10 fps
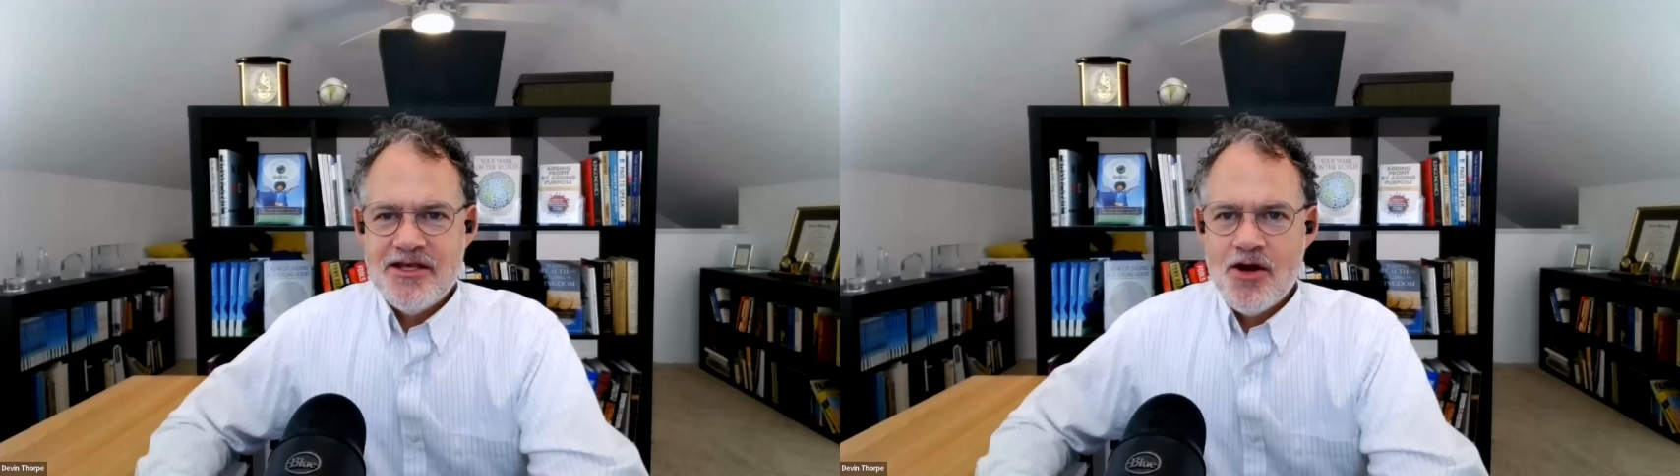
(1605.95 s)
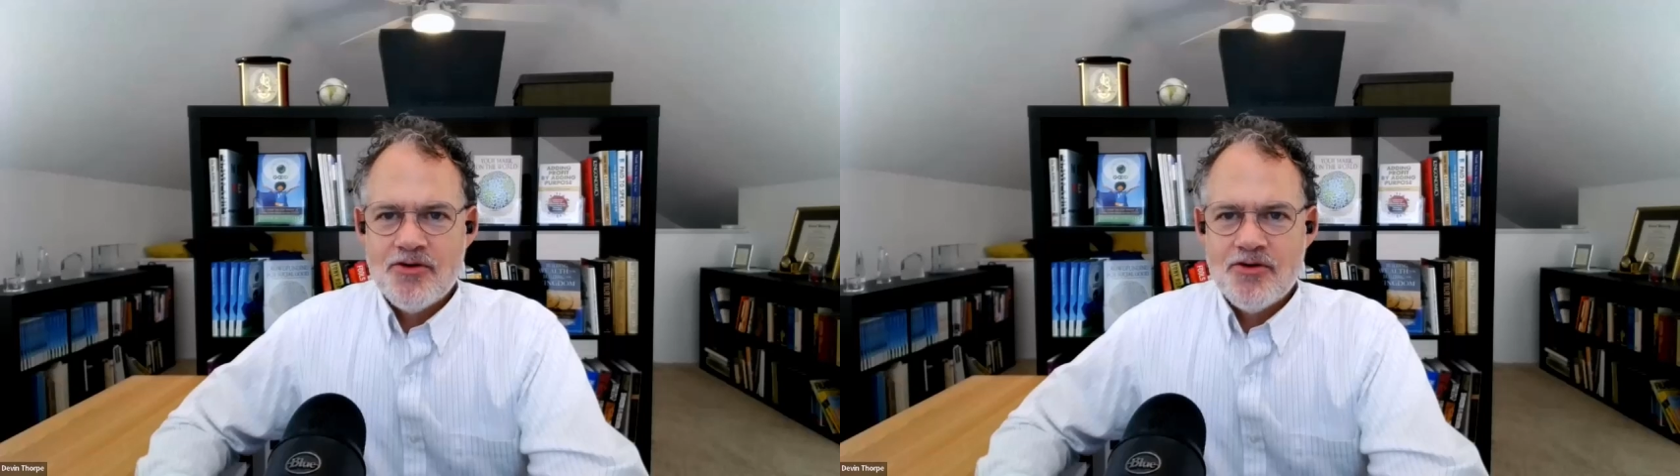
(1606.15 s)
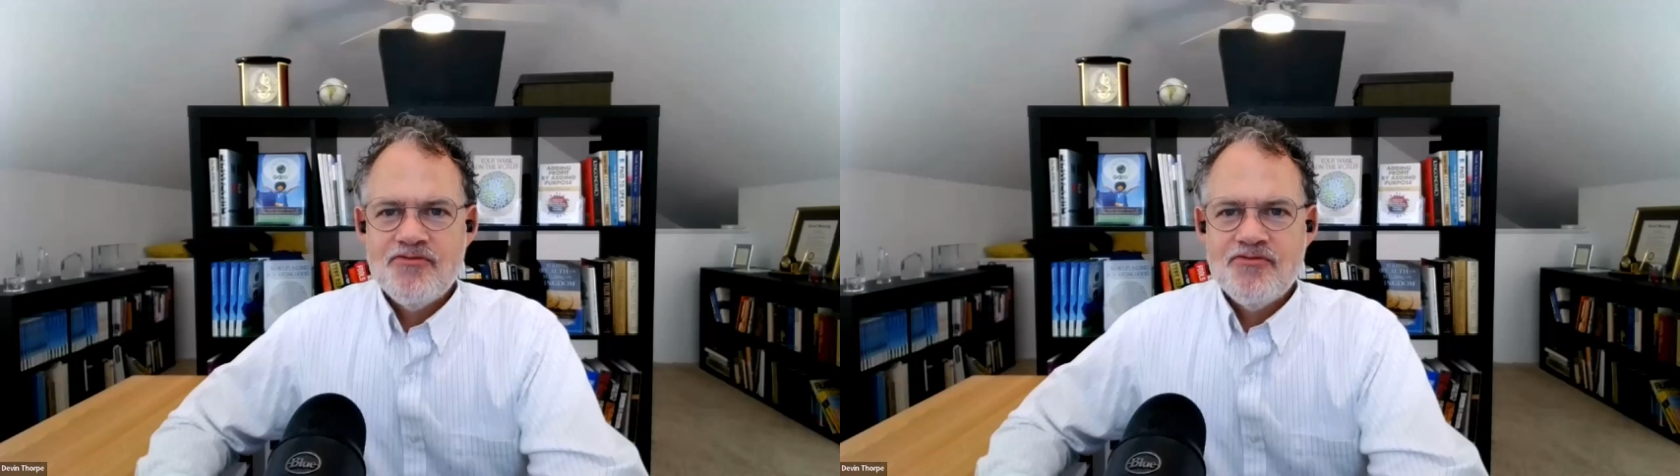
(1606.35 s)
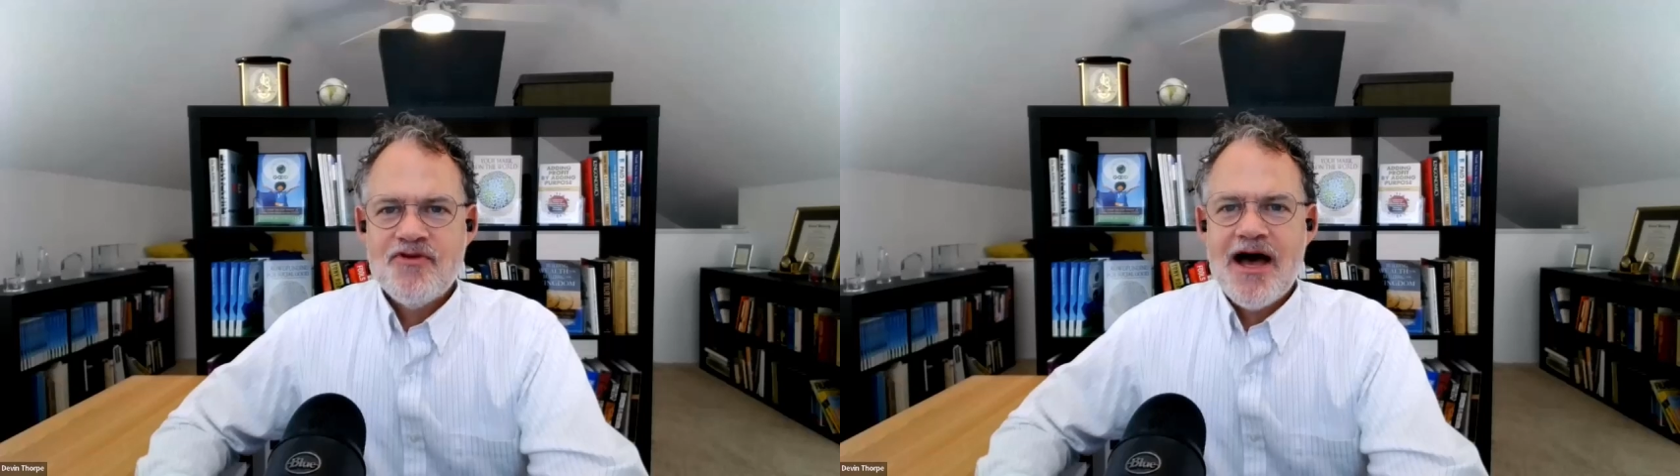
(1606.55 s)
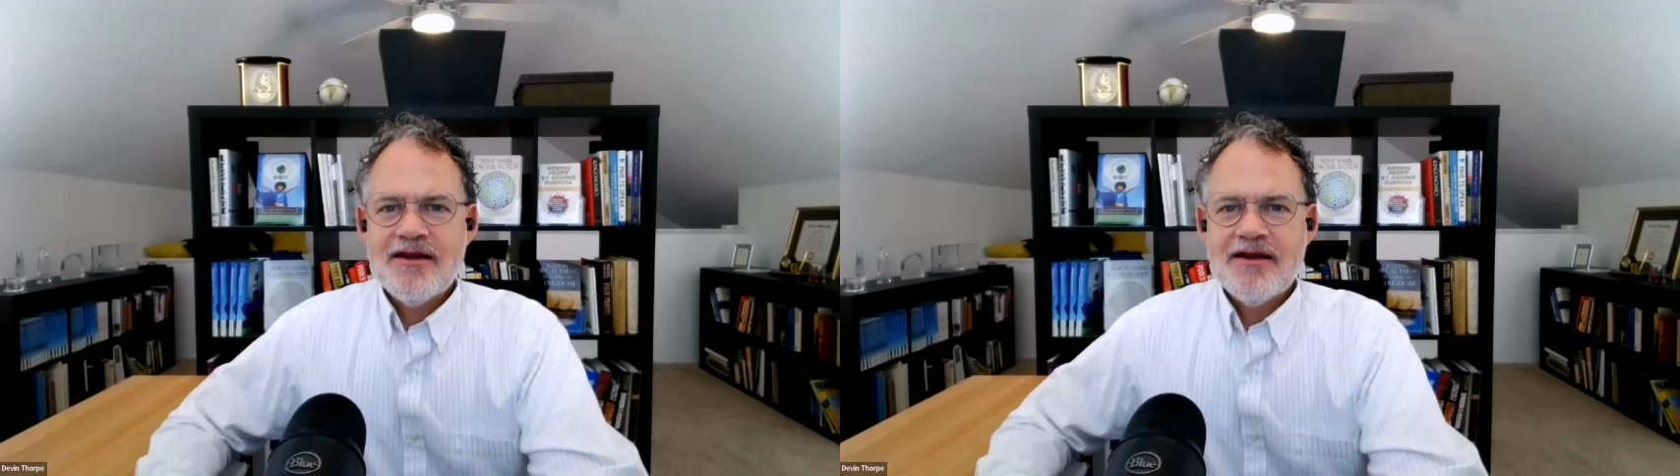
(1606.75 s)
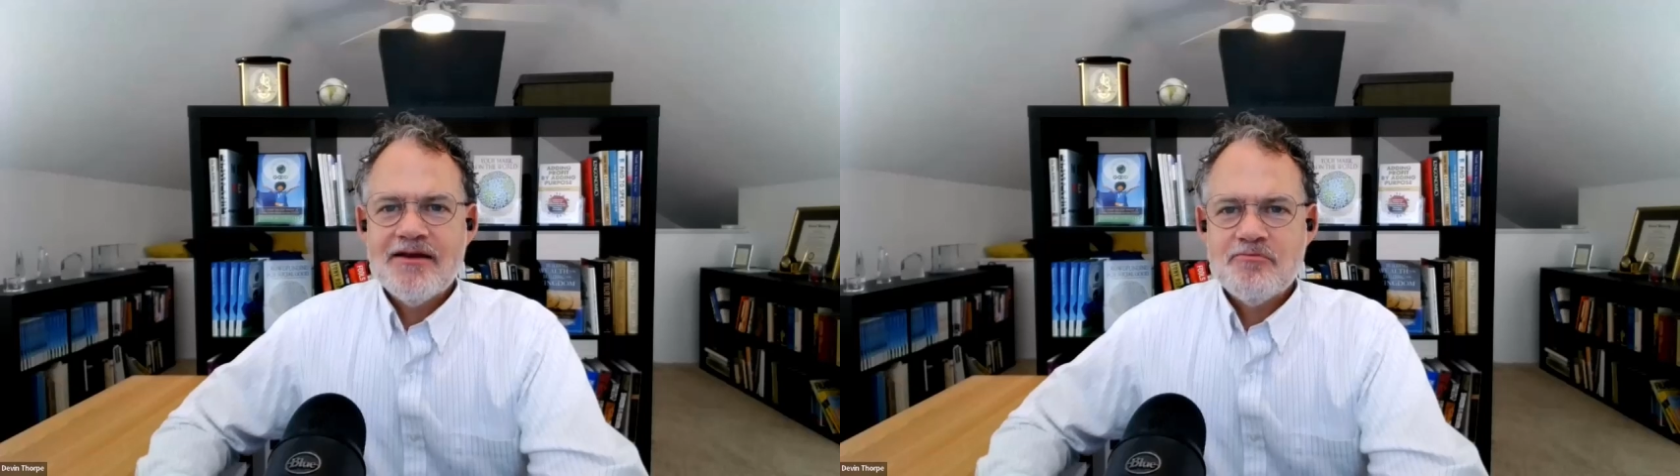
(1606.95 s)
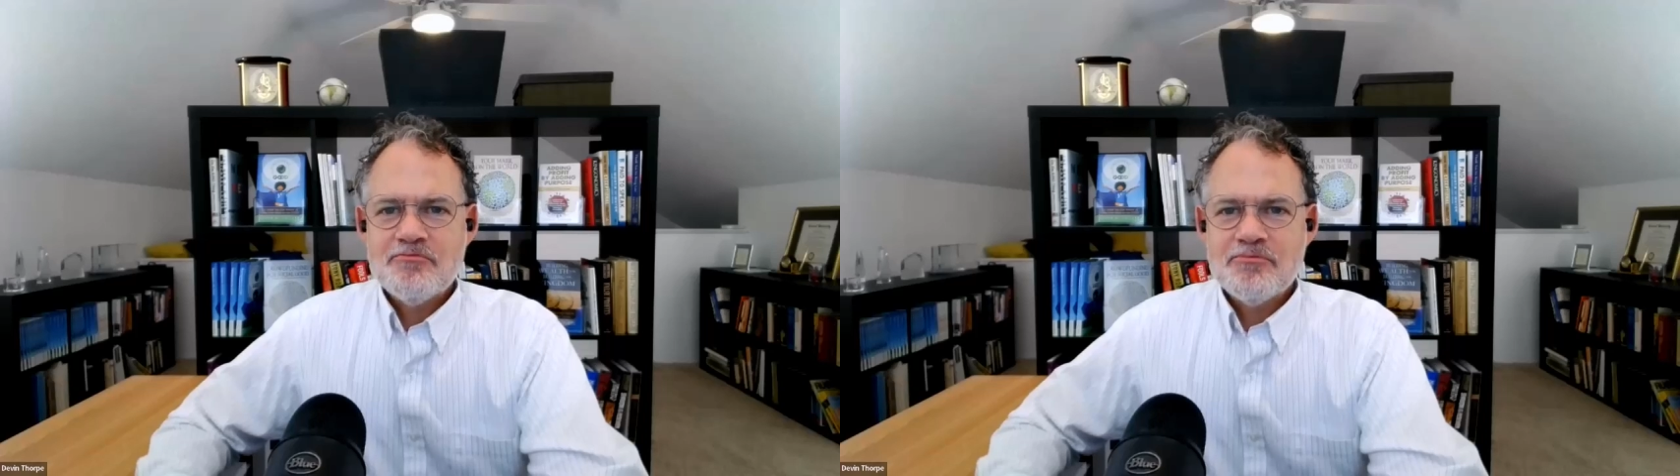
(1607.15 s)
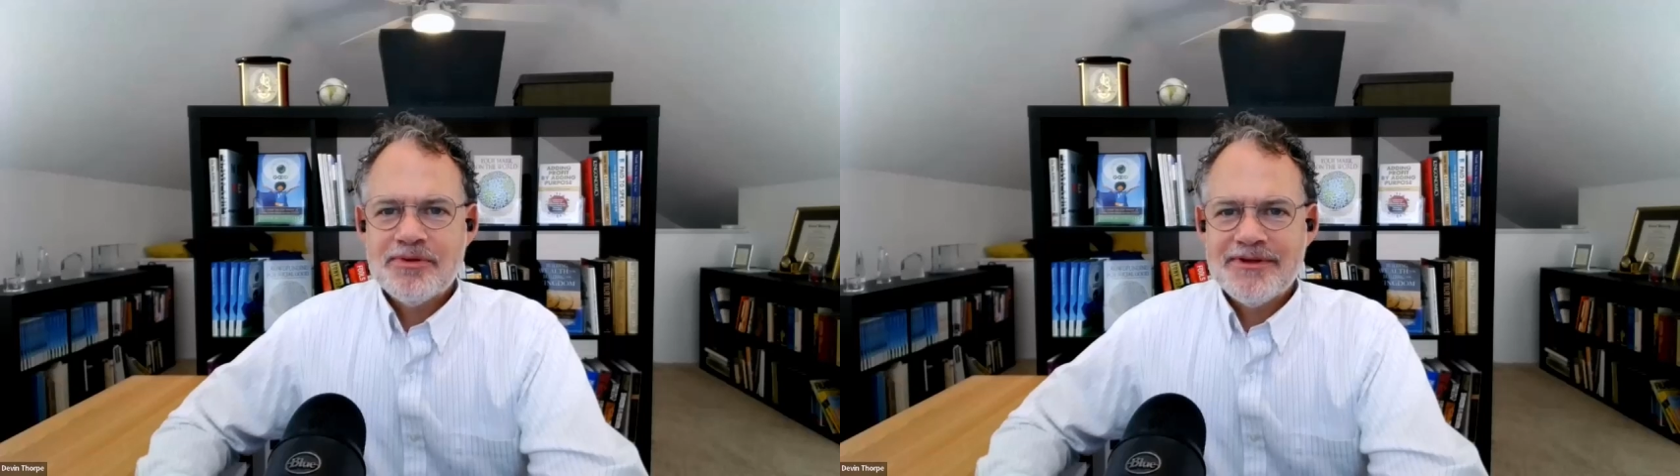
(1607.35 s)
a CEO, you've
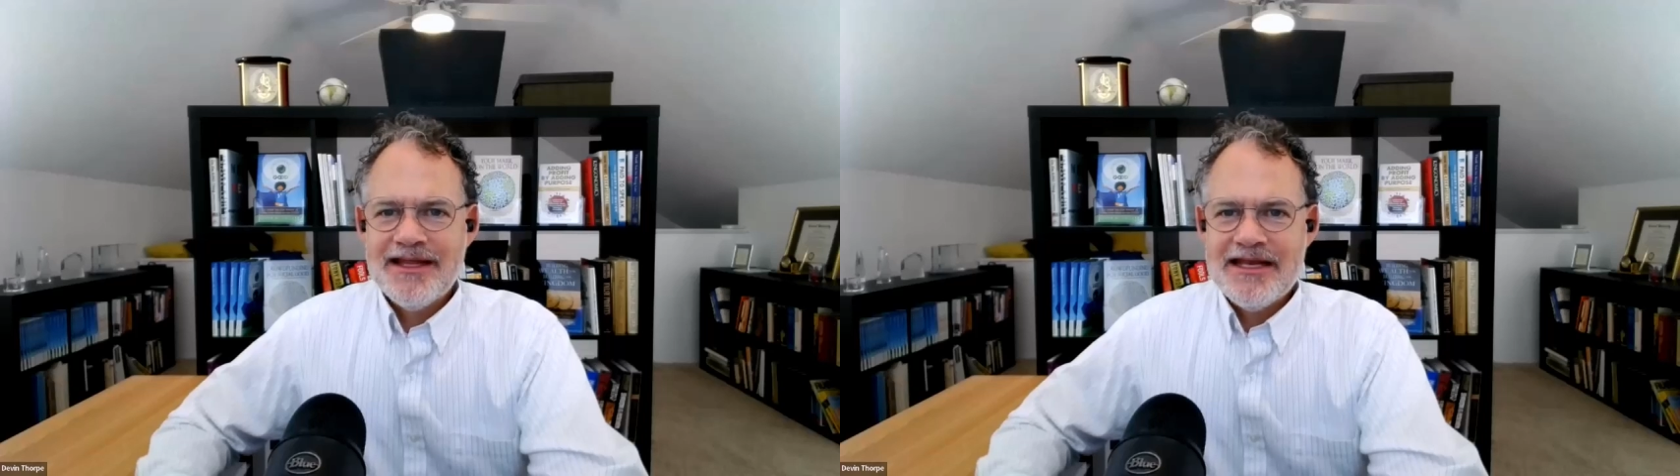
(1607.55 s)
got